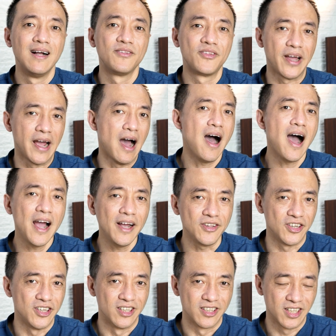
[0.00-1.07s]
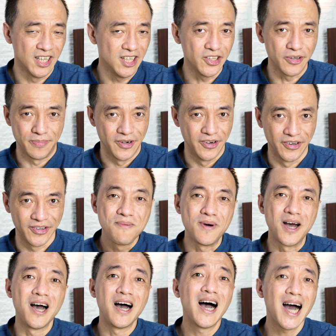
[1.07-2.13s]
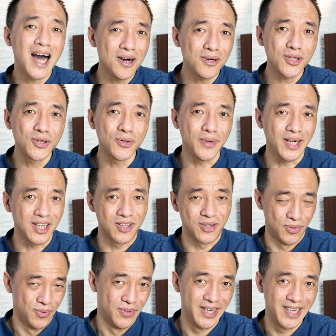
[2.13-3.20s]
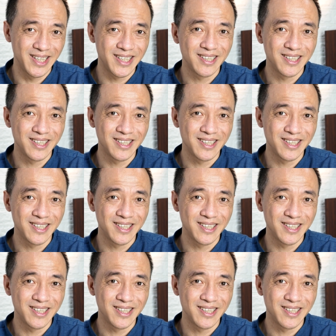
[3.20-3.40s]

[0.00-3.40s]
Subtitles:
their ideas in the book. But how could we do it?